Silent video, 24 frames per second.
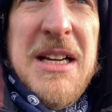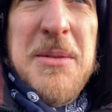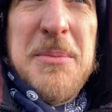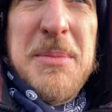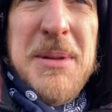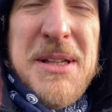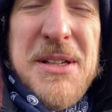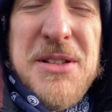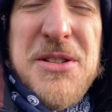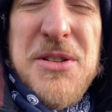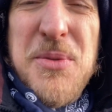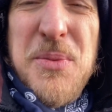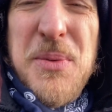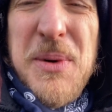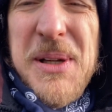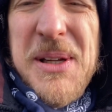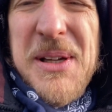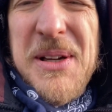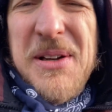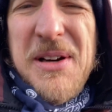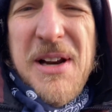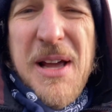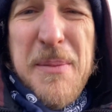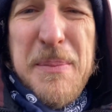But this is a
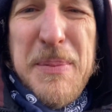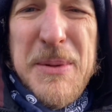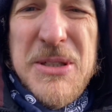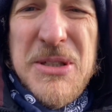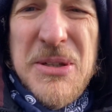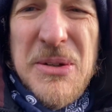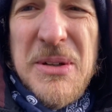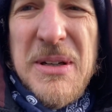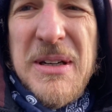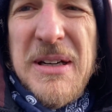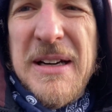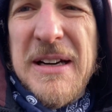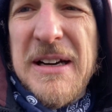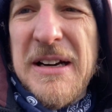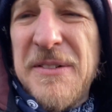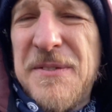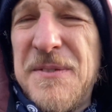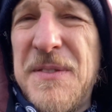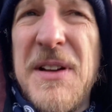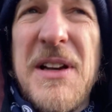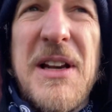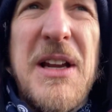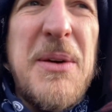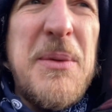really good opportunity, and I
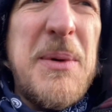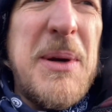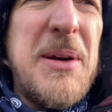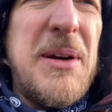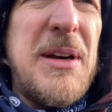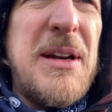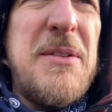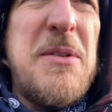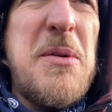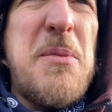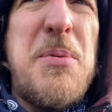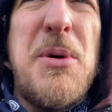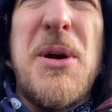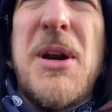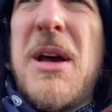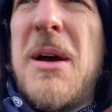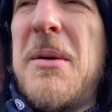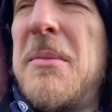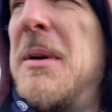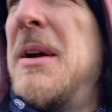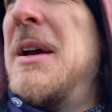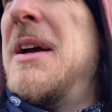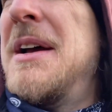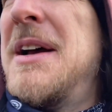feel like we could even put
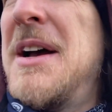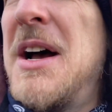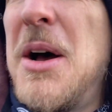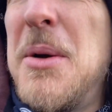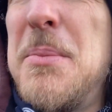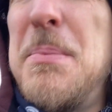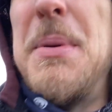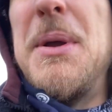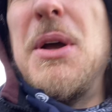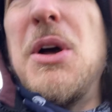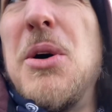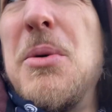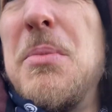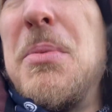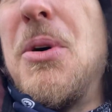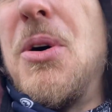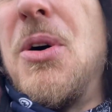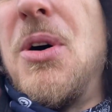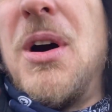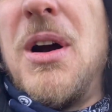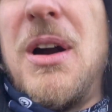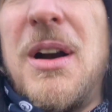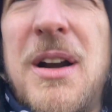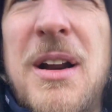up a
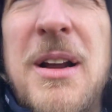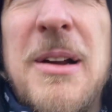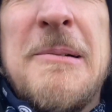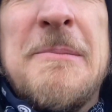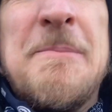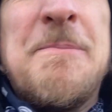billboard